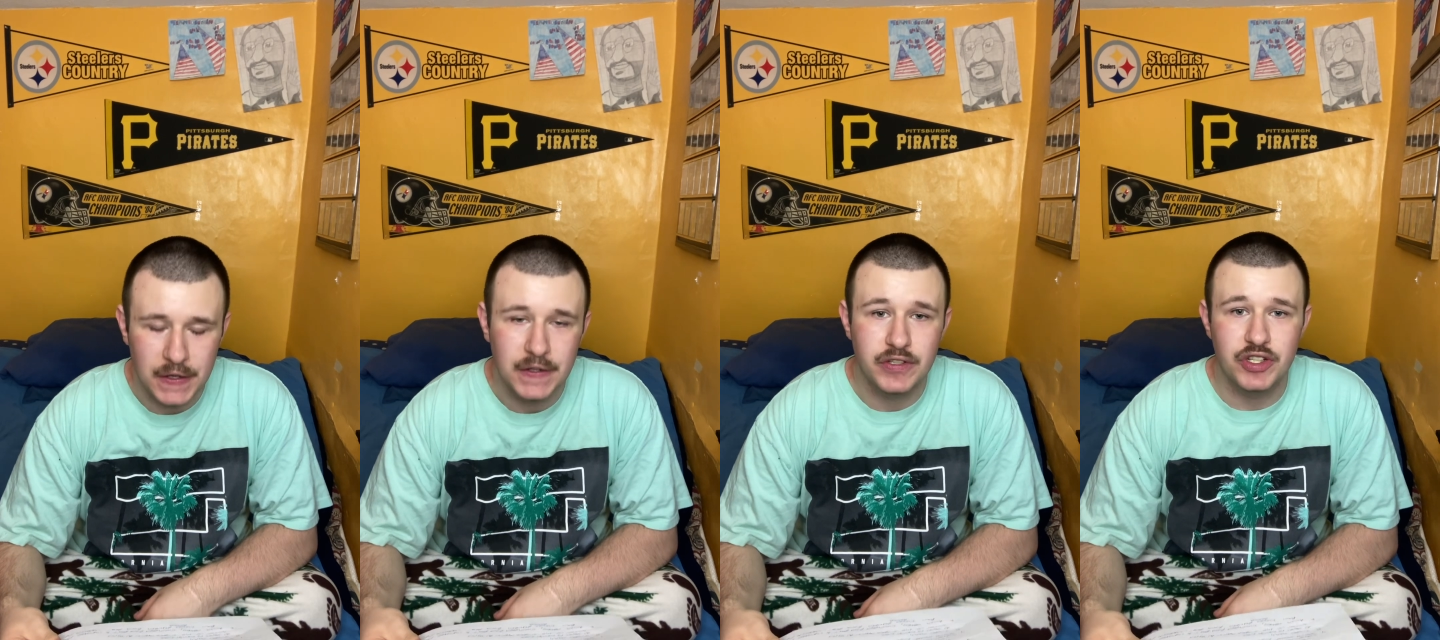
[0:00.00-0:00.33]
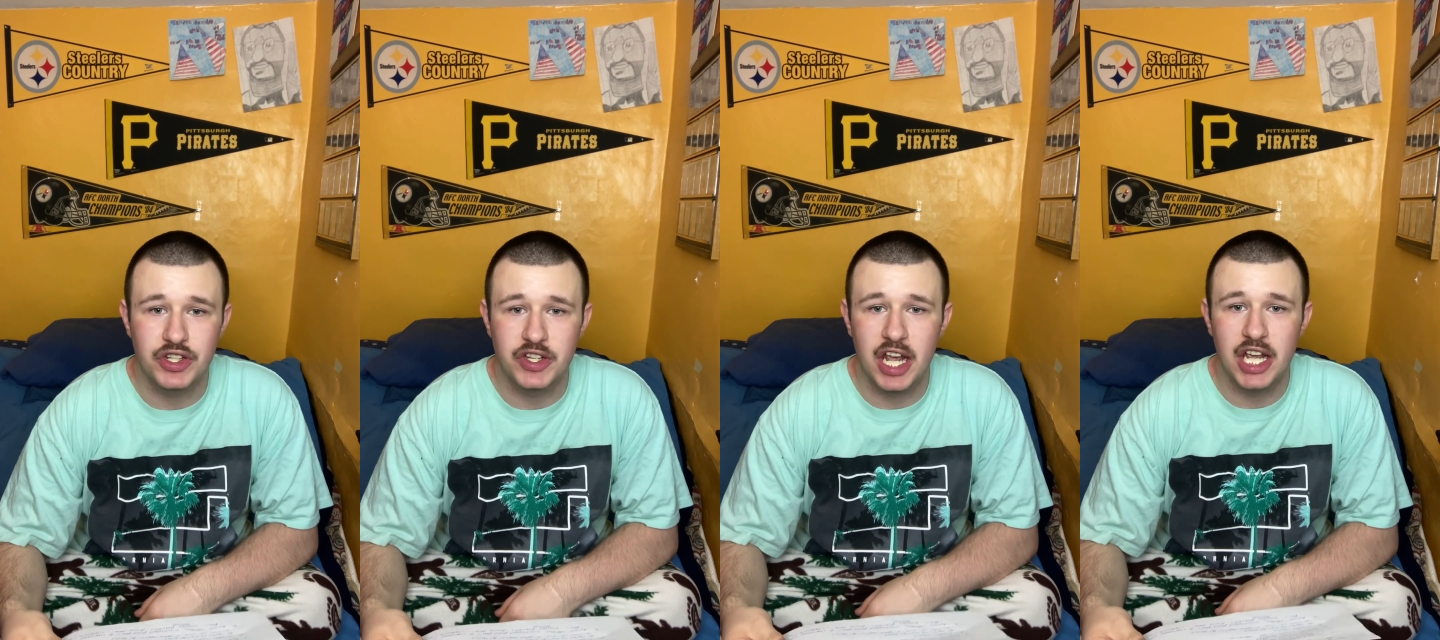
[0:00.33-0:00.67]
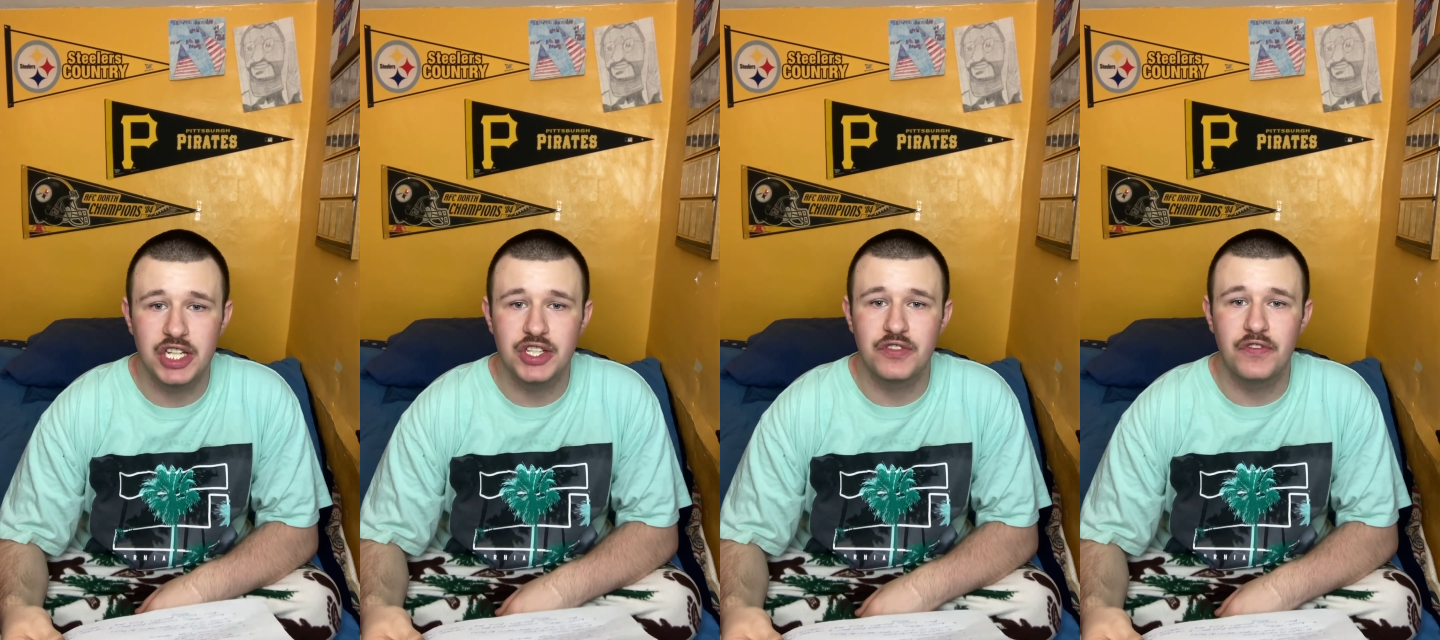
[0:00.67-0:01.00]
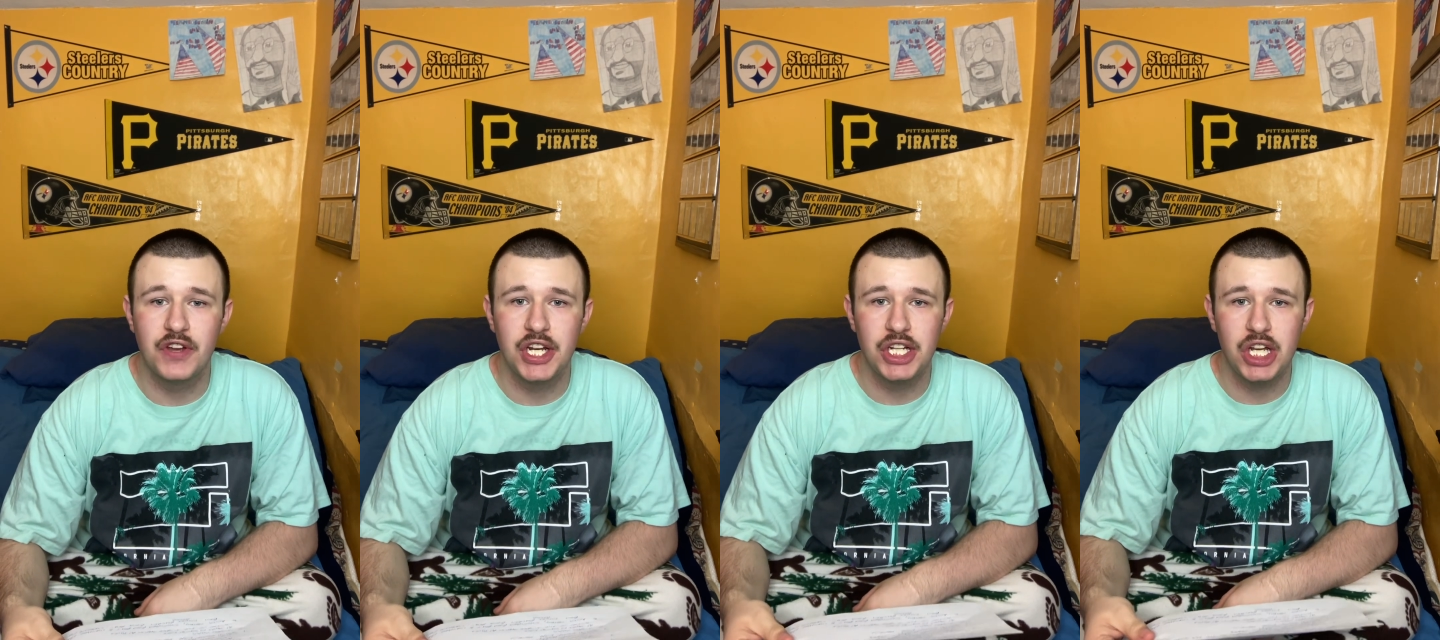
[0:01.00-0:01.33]
Today's
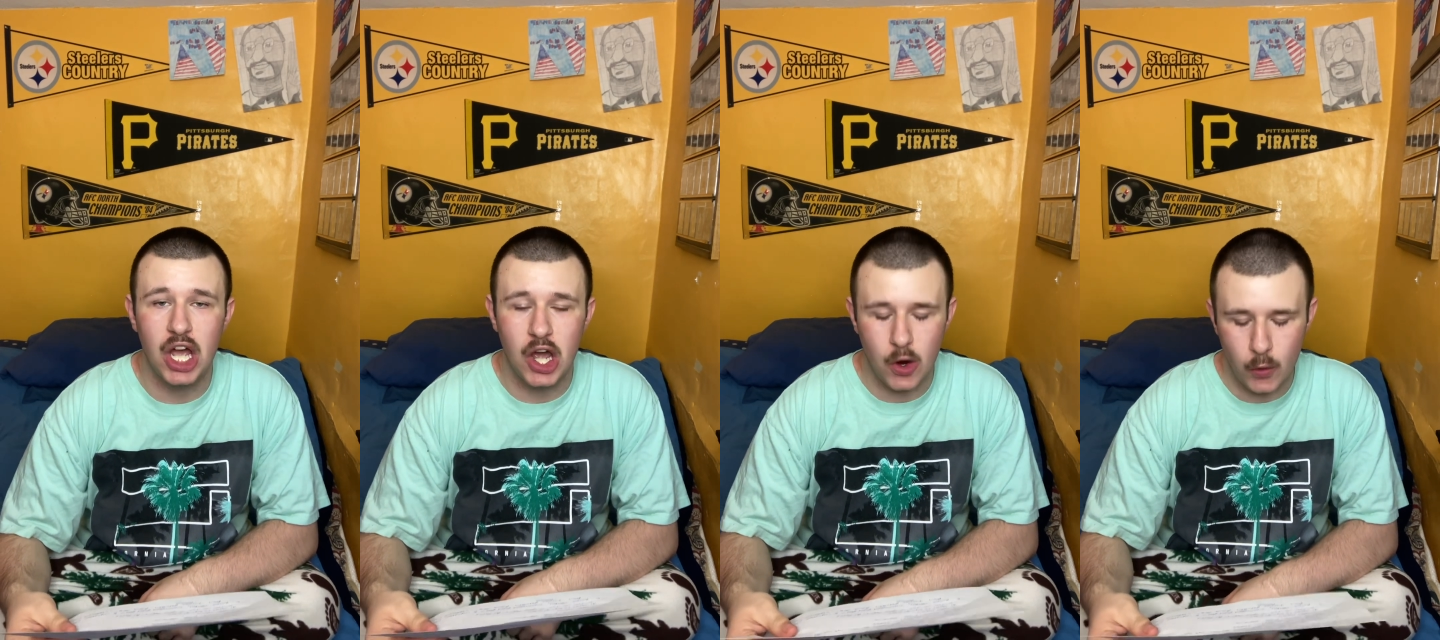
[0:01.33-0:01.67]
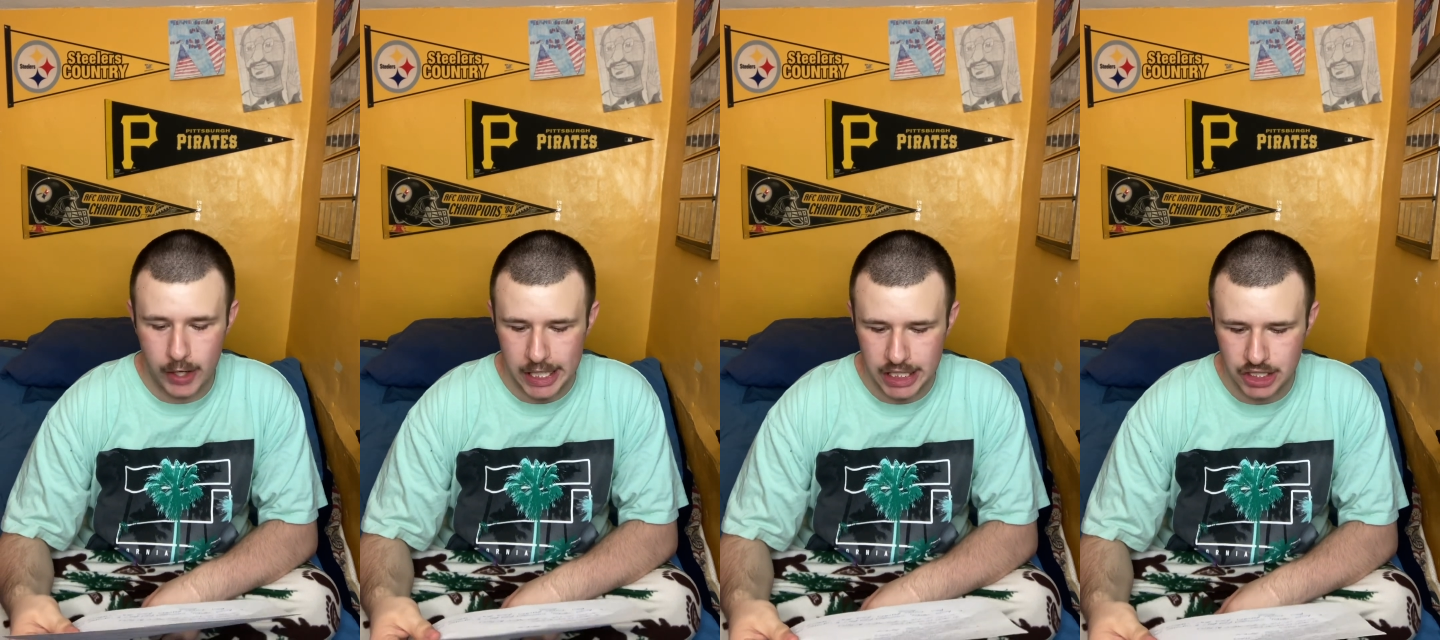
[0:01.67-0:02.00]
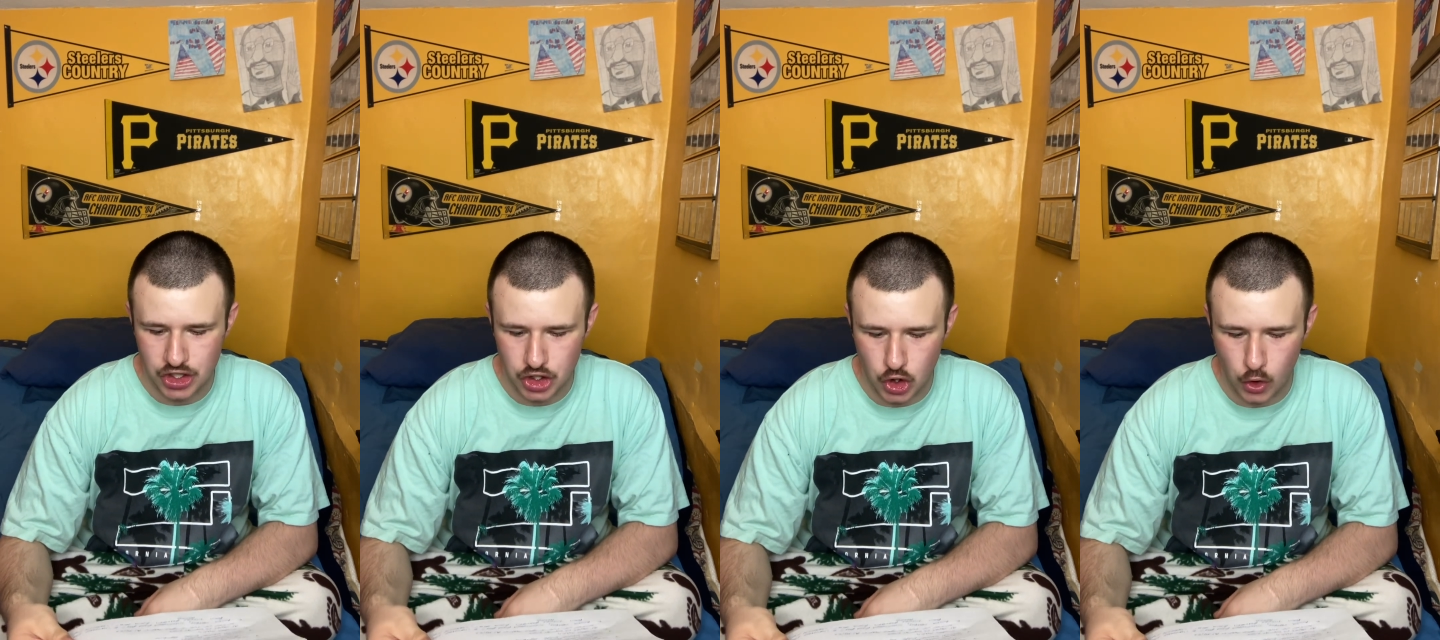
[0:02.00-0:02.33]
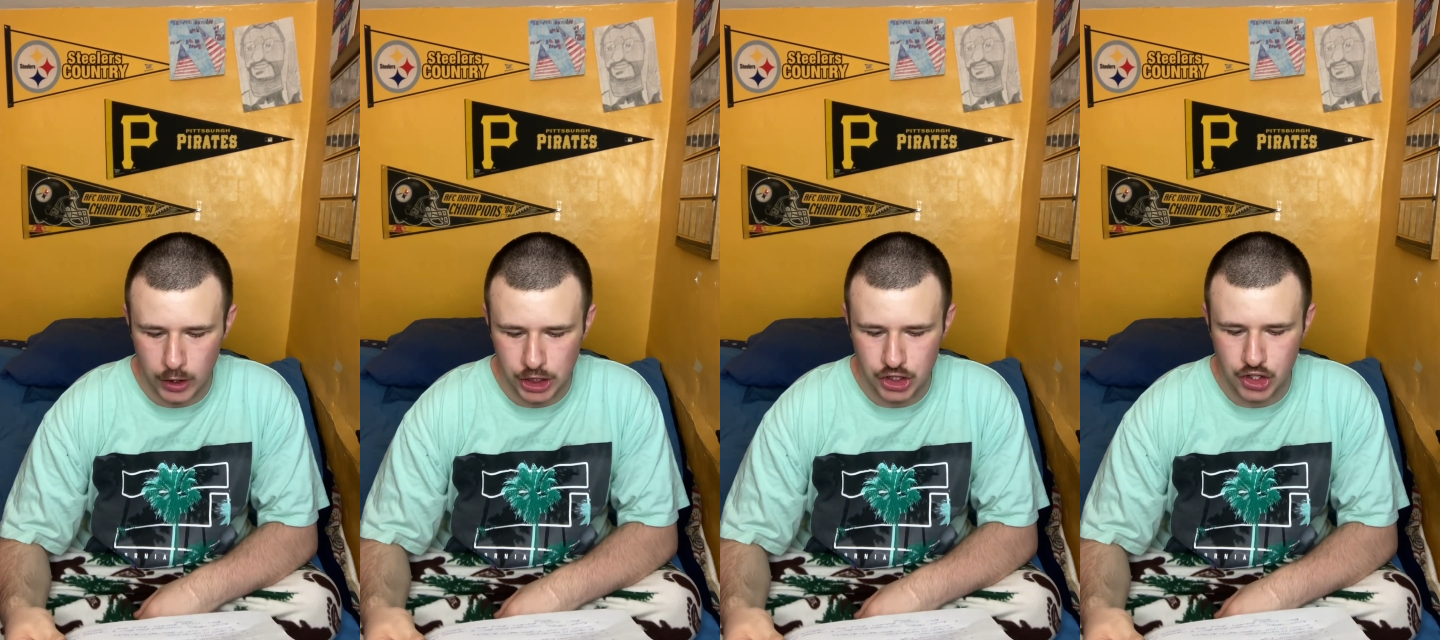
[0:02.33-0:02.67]
video is going